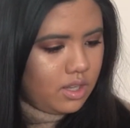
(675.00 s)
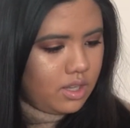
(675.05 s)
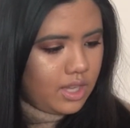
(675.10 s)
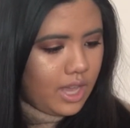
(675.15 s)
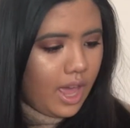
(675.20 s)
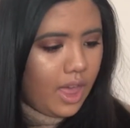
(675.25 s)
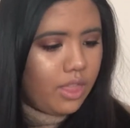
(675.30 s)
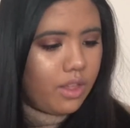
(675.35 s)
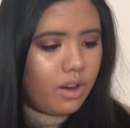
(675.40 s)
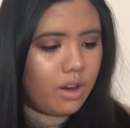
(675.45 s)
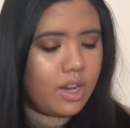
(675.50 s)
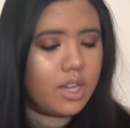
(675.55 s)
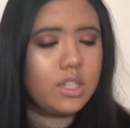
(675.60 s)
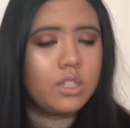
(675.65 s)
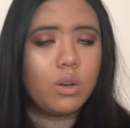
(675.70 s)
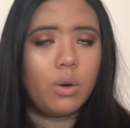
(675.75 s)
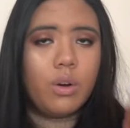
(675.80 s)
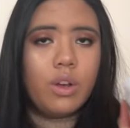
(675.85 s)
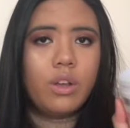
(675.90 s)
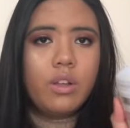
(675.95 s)
Yeah, there
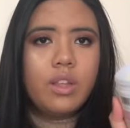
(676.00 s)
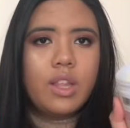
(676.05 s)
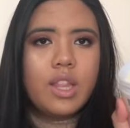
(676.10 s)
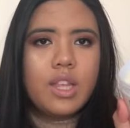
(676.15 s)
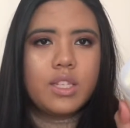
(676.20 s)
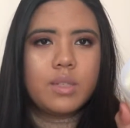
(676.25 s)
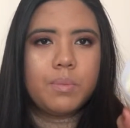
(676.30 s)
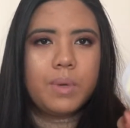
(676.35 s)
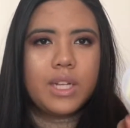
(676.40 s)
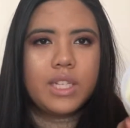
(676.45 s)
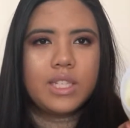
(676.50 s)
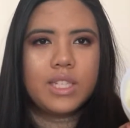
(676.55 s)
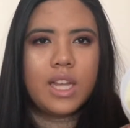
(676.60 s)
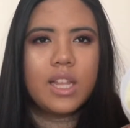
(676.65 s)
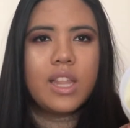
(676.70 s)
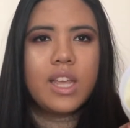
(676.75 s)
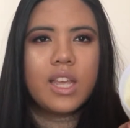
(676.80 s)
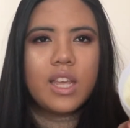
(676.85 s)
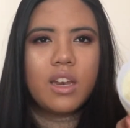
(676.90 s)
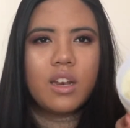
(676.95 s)
is oil in this, but it's
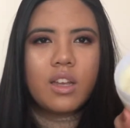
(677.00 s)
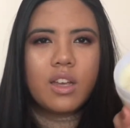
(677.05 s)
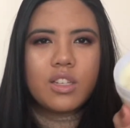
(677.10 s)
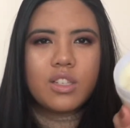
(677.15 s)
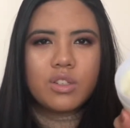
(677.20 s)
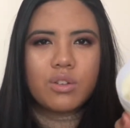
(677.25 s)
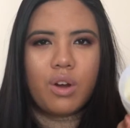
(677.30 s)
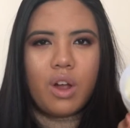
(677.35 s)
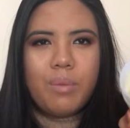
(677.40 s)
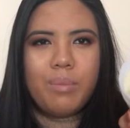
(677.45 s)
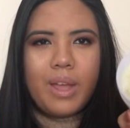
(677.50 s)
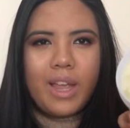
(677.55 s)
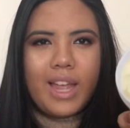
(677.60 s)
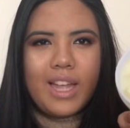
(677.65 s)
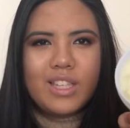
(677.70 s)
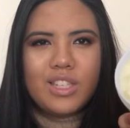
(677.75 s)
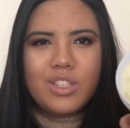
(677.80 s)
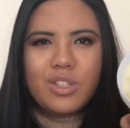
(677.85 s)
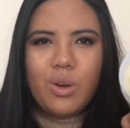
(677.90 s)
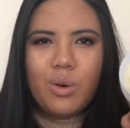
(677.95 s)
not like a scrub that
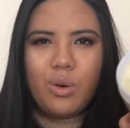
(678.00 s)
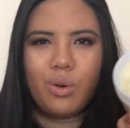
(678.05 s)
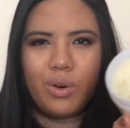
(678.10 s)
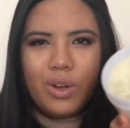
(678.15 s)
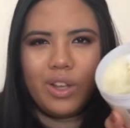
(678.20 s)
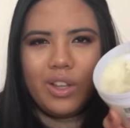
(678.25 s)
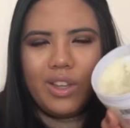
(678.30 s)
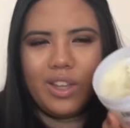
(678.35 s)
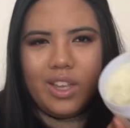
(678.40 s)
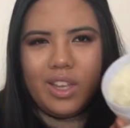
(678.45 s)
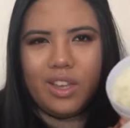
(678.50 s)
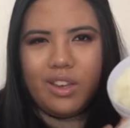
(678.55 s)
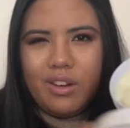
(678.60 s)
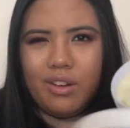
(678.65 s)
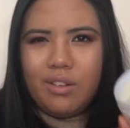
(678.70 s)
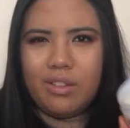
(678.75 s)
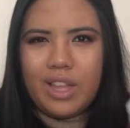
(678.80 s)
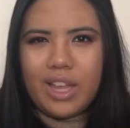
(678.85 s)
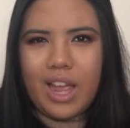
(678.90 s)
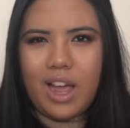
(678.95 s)
gets so oily, you
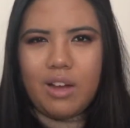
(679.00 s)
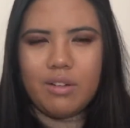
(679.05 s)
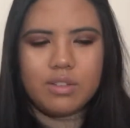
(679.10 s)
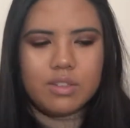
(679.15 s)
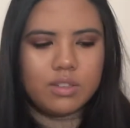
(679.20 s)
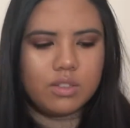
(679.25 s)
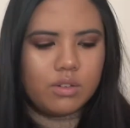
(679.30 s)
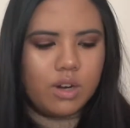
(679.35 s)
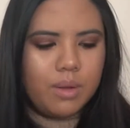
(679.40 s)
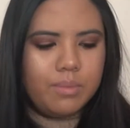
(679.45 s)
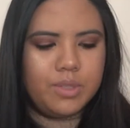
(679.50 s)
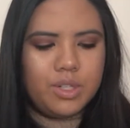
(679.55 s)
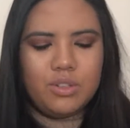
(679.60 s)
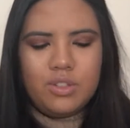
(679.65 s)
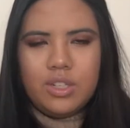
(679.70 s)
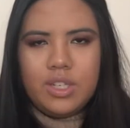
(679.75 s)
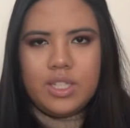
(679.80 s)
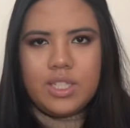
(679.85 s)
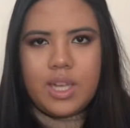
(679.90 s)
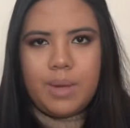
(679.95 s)
know, like how scrubs
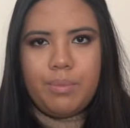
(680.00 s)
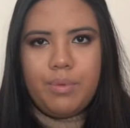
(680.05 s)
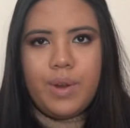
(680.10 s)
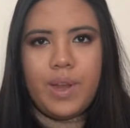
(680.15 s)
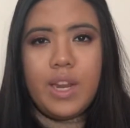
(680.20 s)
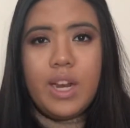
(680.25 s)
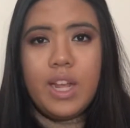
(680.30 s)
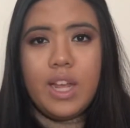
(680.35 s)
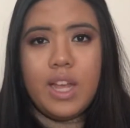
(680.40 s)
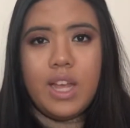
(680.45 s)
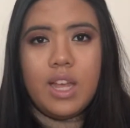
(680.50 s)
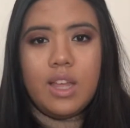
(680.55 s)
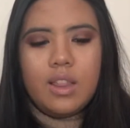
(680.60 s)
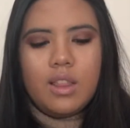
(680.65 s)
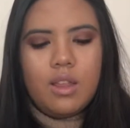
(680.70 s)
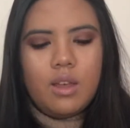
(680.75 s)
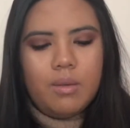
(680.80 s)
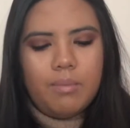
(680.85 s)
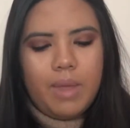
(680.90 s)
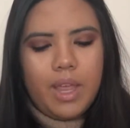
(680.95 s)
usually separate.
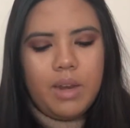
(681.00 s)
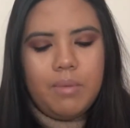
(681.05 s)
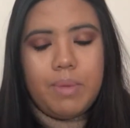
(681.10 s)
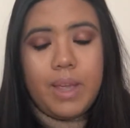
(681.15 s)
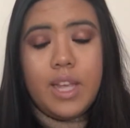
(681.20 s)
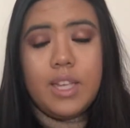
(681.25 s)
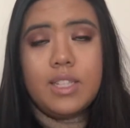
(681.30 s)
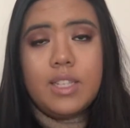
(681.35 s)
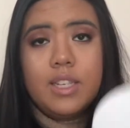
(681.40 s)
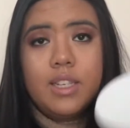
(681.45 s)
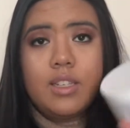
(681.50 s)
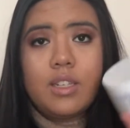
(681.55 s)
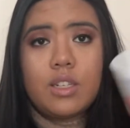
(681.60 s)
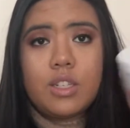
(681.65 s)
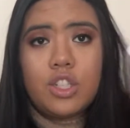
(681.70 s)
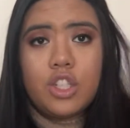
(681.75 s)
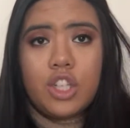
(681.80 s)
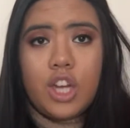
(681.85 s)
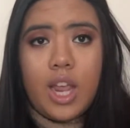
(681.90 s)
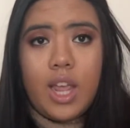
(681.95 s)
The main base is
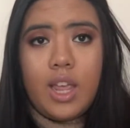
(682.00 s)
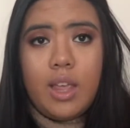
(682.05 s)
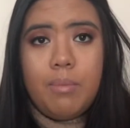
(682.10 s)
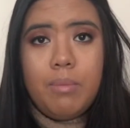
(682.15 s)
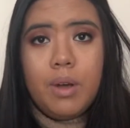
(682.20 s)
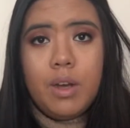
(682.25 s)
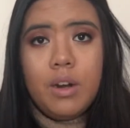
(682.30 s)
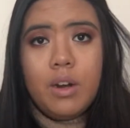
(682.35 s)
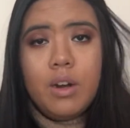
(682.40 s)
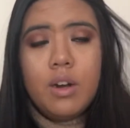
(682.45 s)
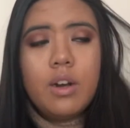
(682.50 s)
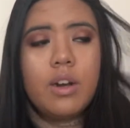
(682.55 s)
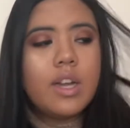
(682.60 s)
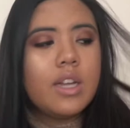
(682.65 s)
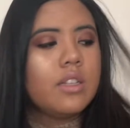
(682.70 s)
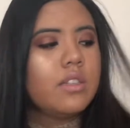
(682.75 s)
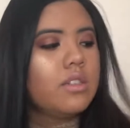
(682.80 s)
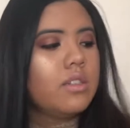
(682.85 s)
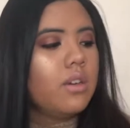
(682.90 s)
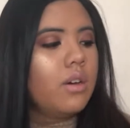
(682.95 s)
shea butter,
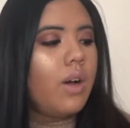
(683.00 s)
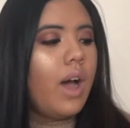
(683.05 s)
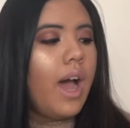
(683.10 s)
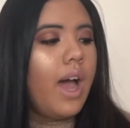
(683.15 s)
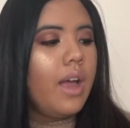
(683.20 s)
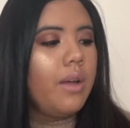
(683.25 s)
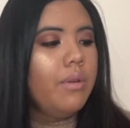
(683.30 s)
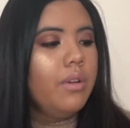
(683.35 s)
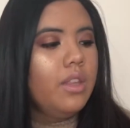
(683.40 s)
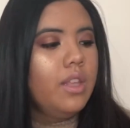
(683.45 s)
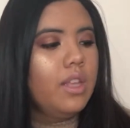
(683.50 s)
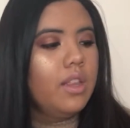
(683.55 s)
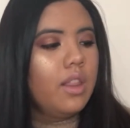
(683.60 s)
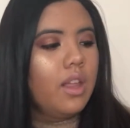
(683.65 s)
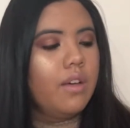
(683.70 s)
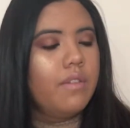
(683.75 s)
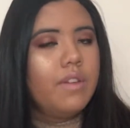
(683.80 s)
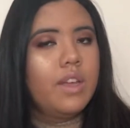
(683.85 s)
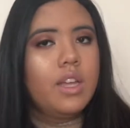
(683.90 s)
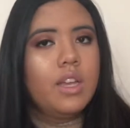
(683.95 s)
and so I really
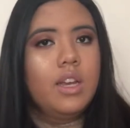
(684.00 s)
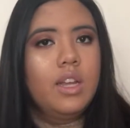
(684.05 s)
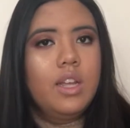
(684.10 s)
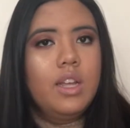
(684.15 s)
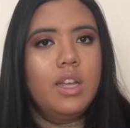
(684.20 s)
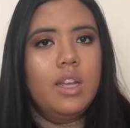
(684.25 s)
love it.